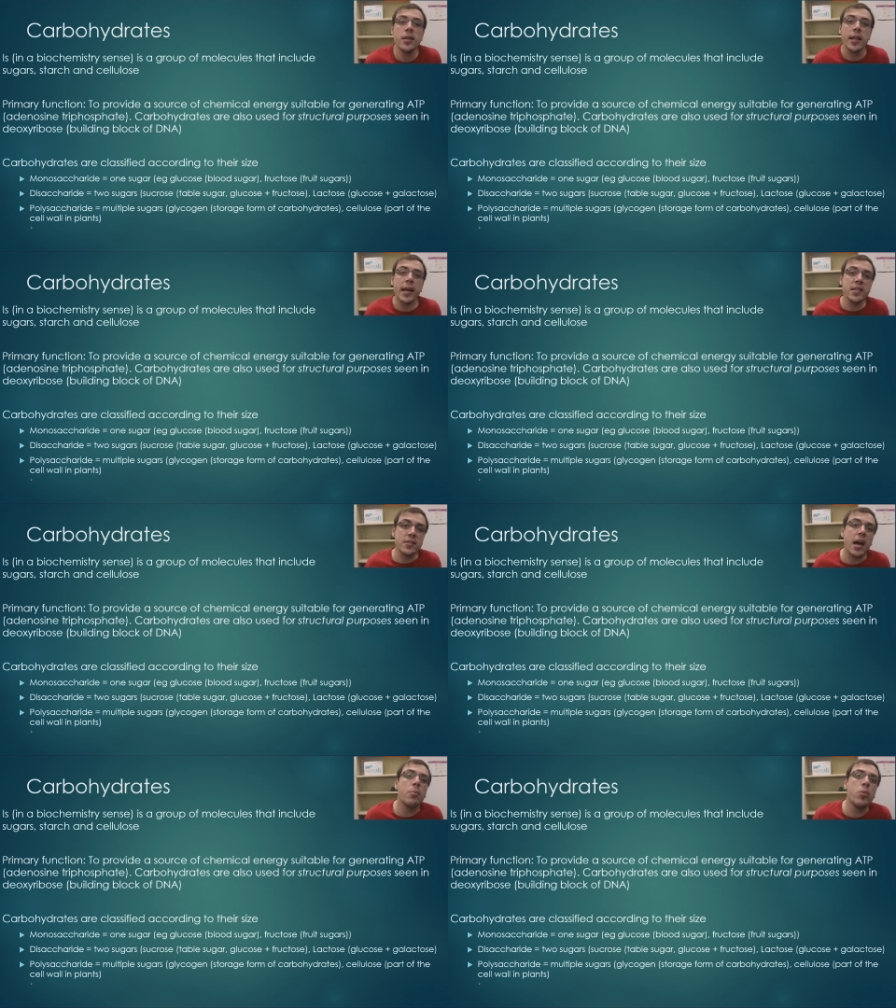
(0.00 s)
let us
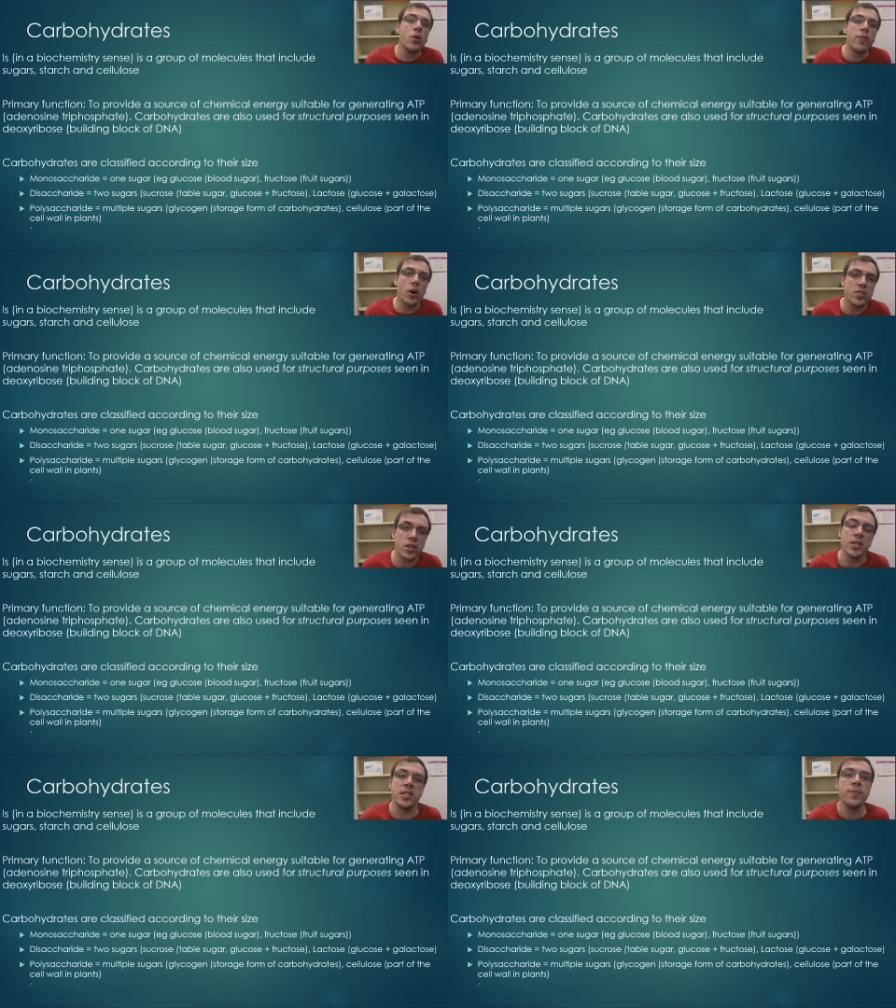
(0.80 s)
now move on to
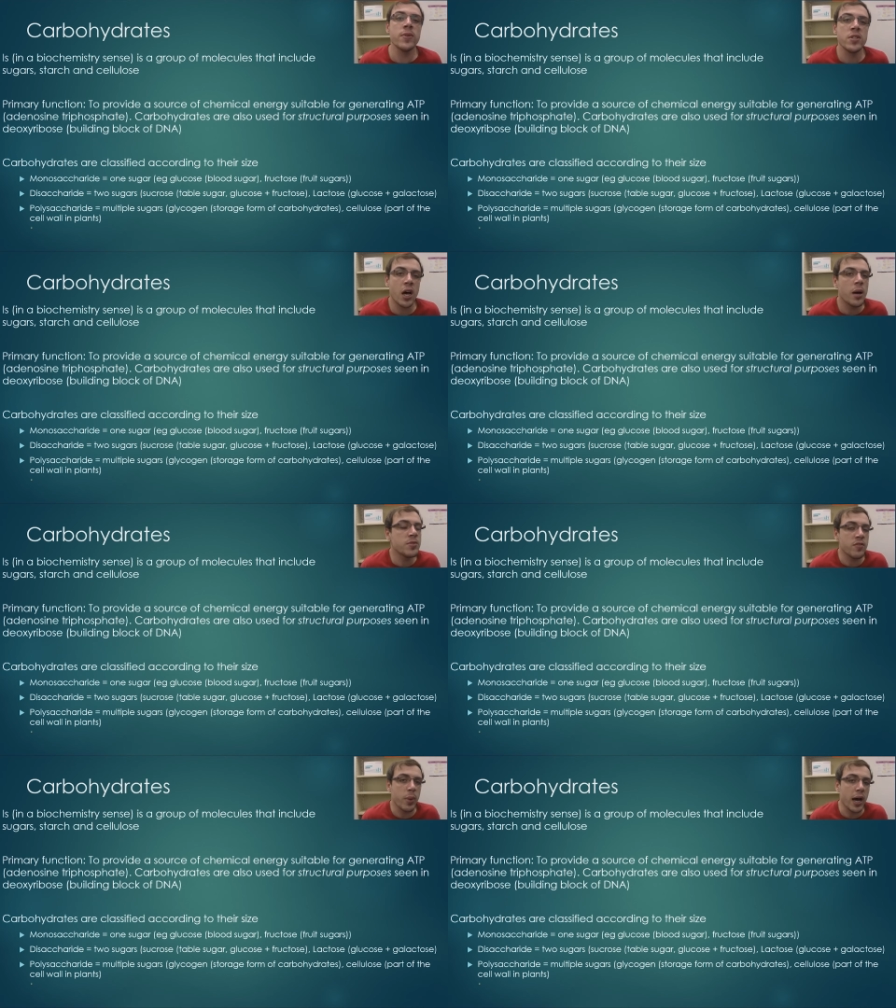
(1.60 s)
the different types
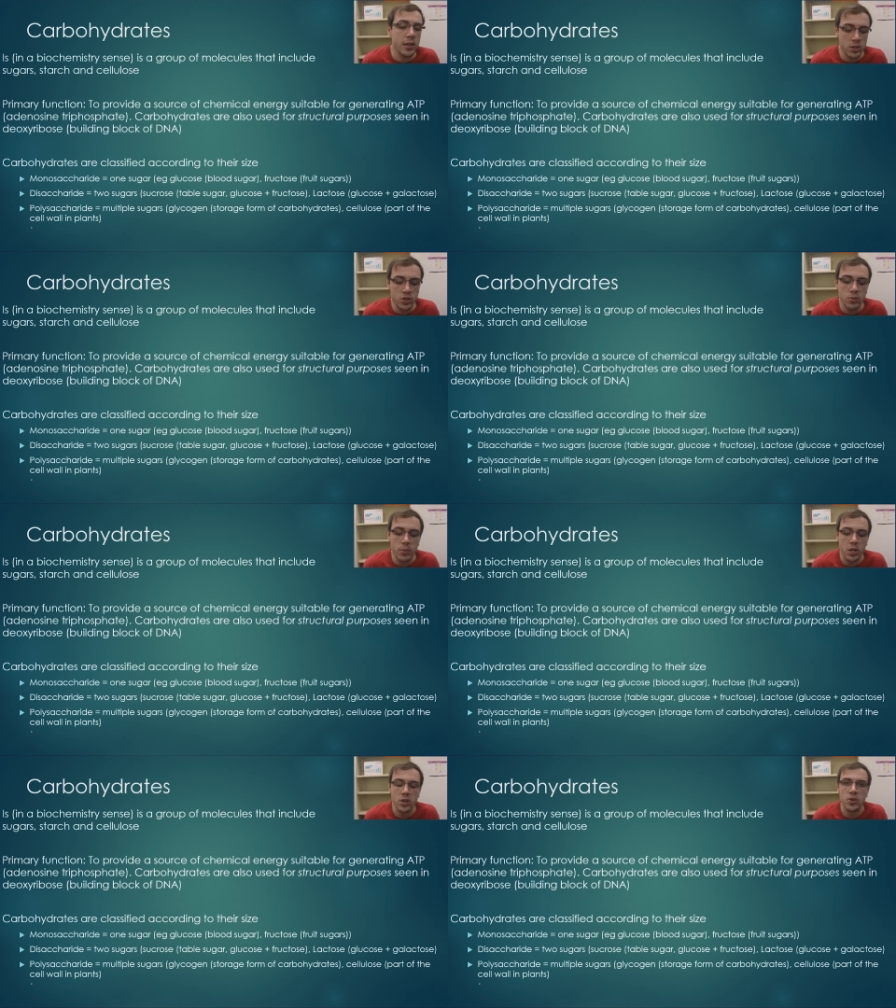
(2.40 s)
of biological
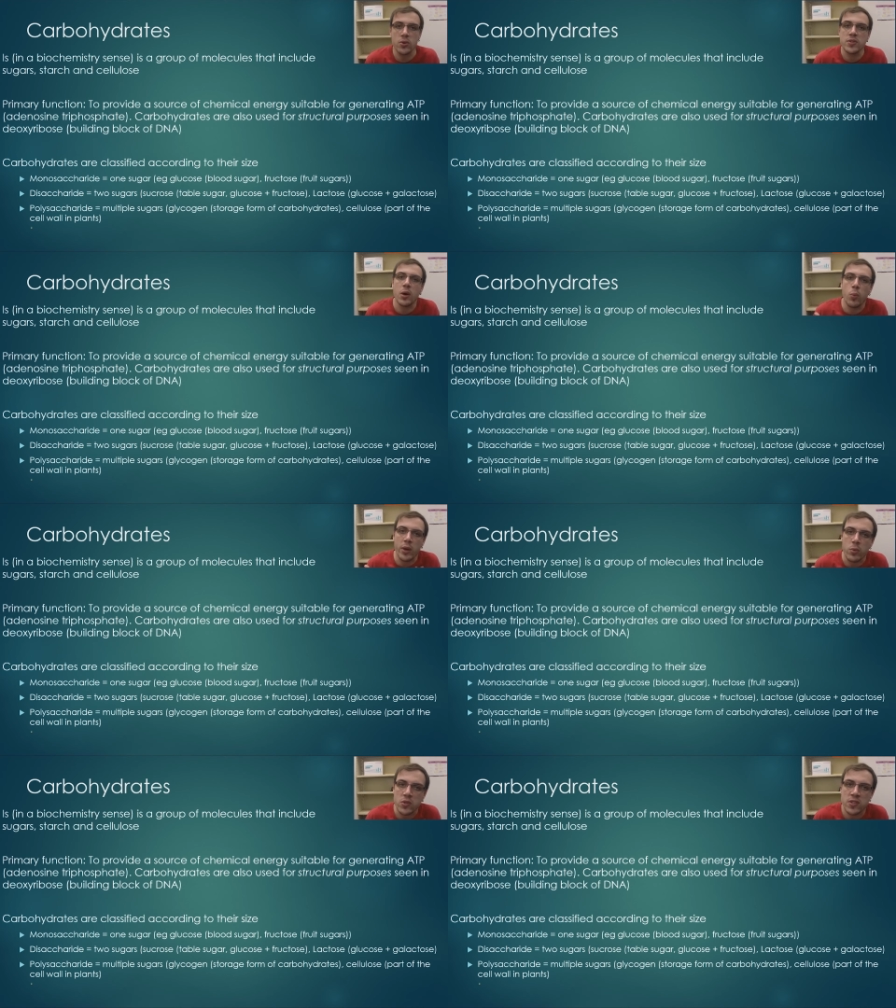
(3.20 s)
molecules that we
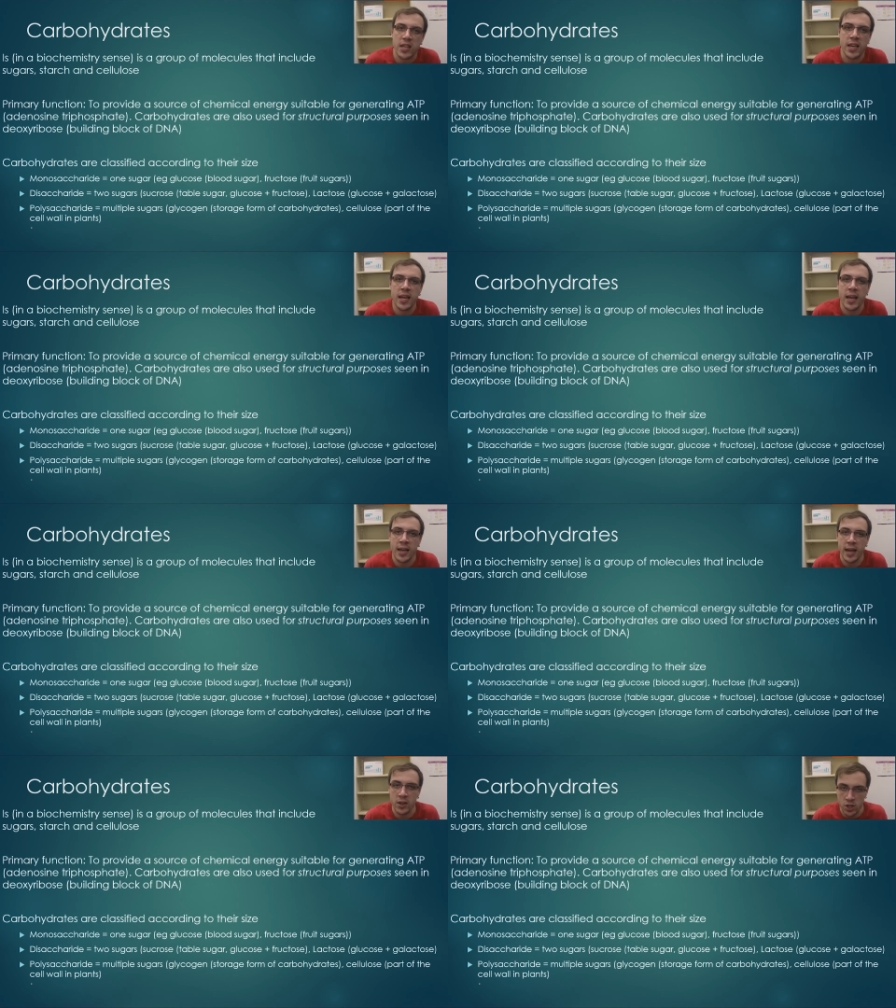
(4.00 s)
will see
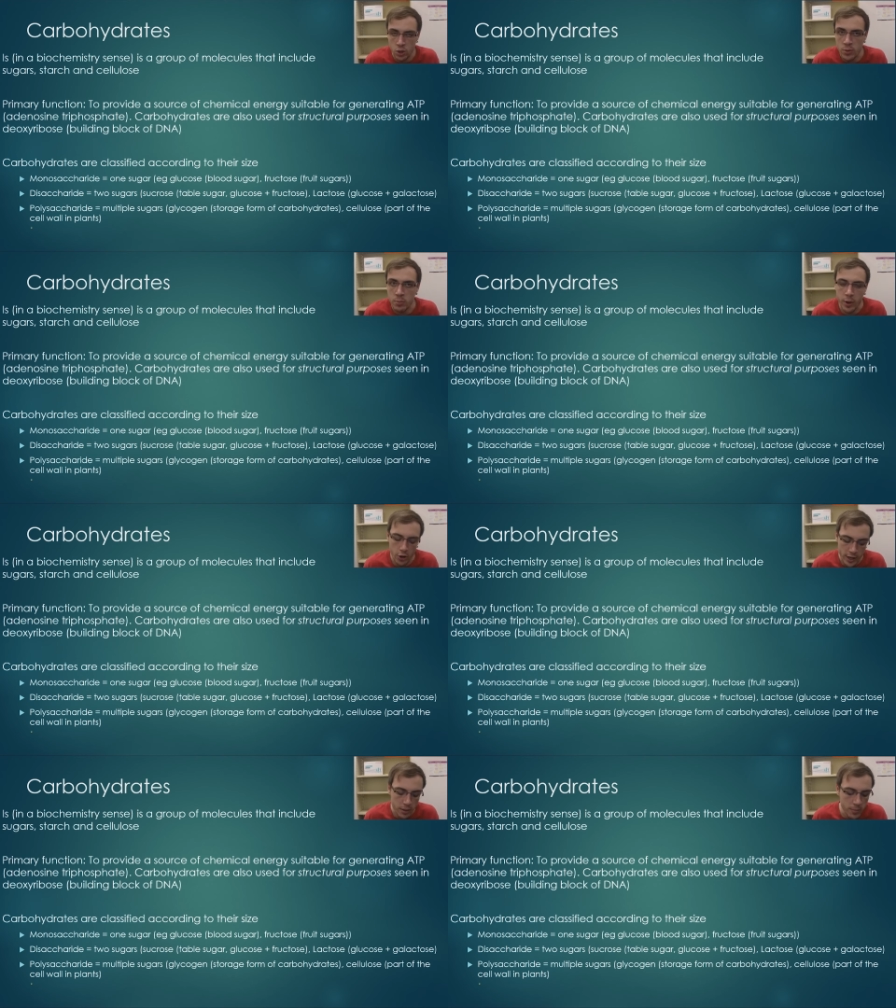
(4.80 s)
in our human
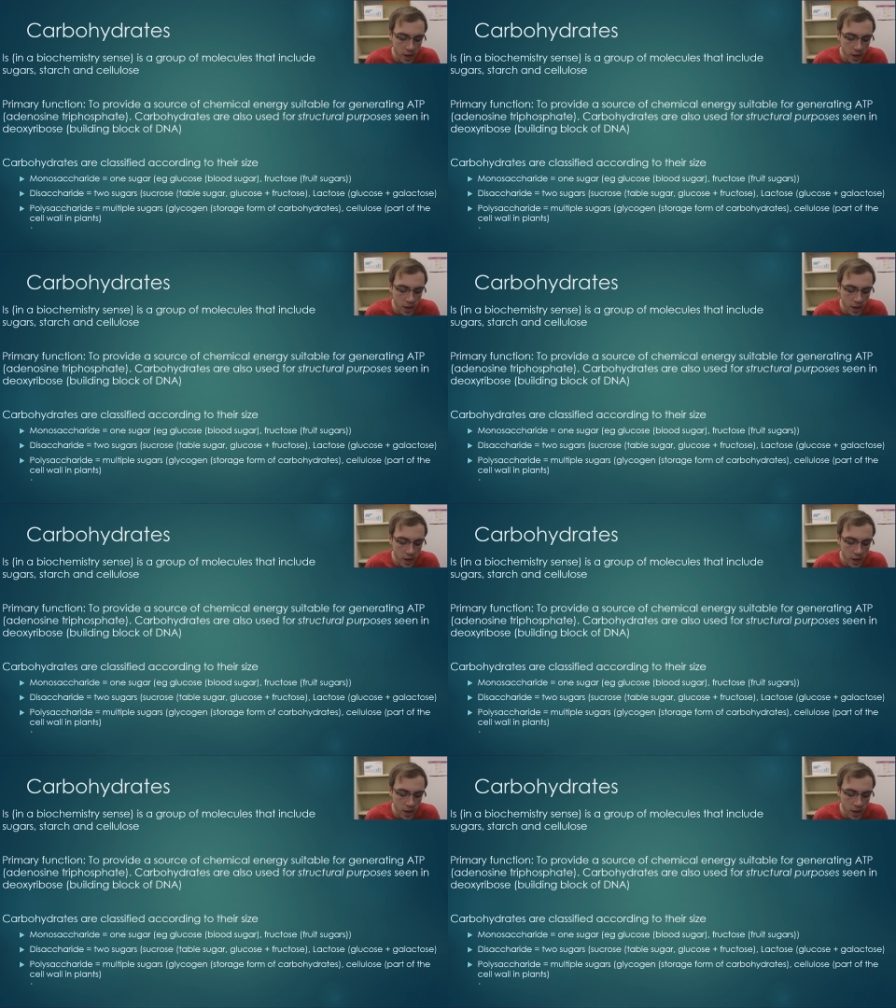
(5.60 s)
body.